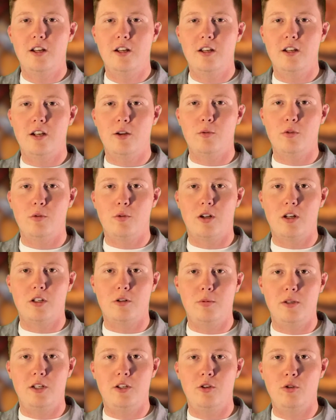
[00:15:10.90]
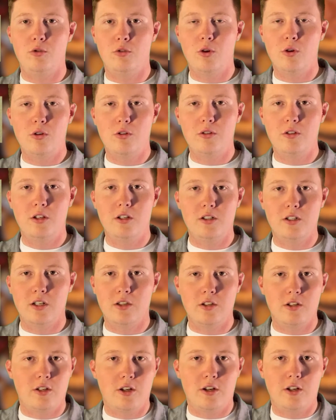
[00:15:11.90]
I wouldn't want it to be too cold because then
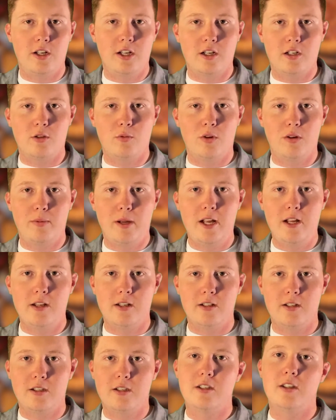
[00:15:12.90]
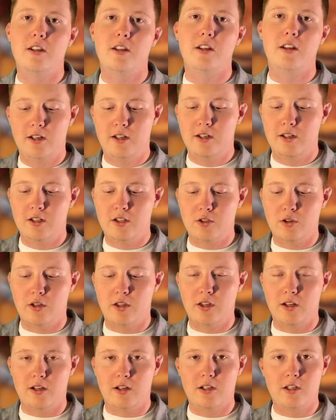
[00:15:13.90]
the turkey has to wear pants. So I
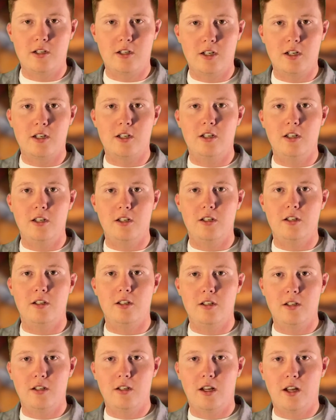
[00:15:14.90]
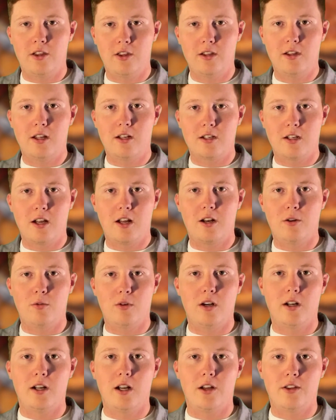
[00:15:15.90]
think 60, I think that's kind of where
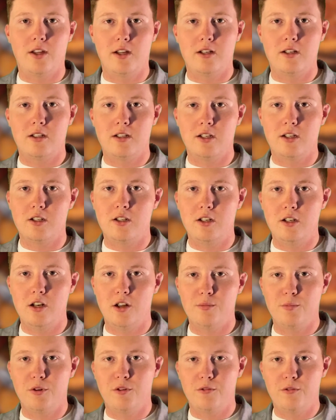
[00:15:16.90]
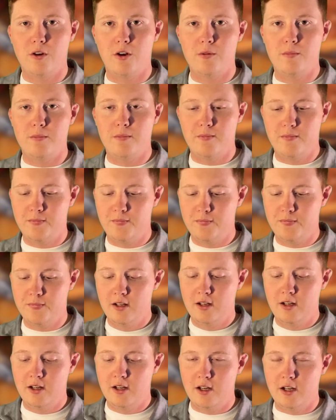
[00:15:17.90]
I got that 60 number from.
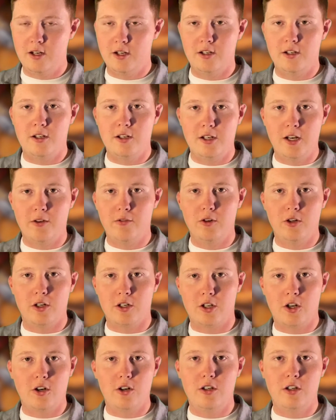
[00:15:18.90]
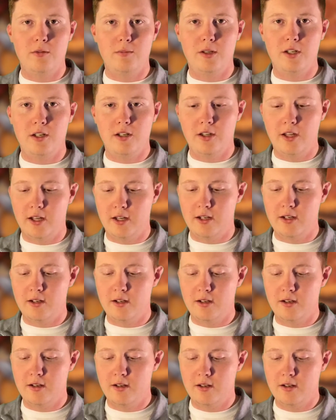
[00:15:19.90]
And it never occurred to me that
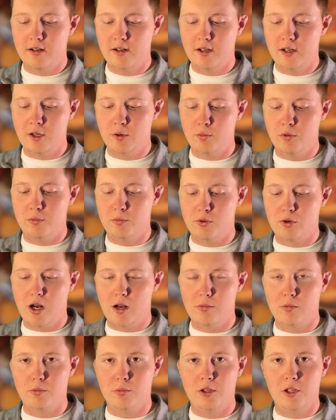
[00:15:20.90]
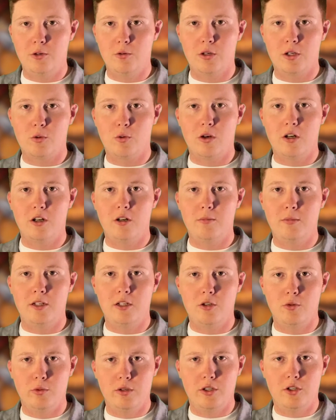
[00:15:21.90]
it would probably require me
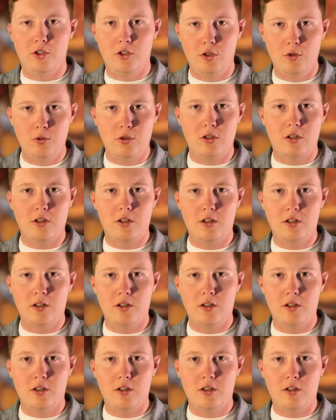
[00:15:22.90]
to reduce